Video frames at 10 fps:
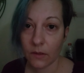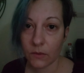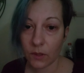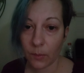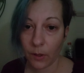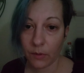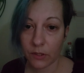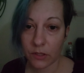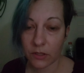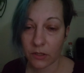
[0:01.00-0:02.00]
So I probably
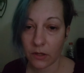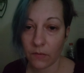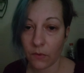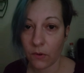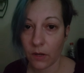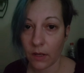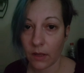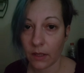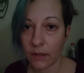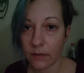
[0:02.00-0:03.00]
should have started recording
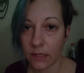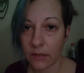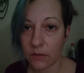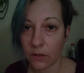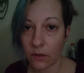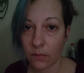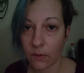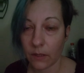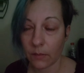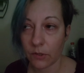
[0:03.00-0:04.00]
like days ago,
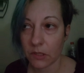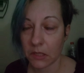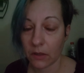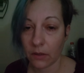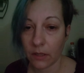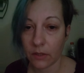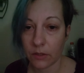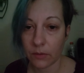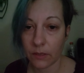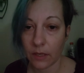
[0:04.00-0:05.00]
but I'm just gonna go ahead and
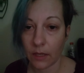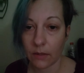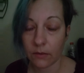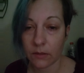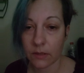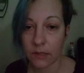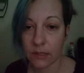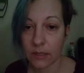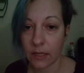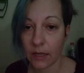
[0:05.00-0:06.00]
do it now because
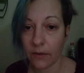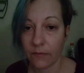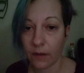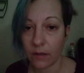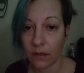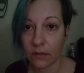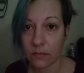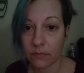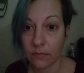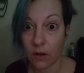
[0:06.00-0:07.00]
today I found out
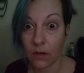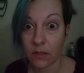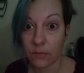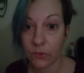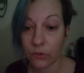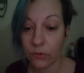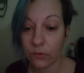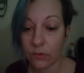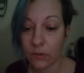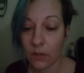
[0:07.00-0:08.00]
some awesome
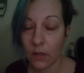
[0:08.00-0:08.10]
news.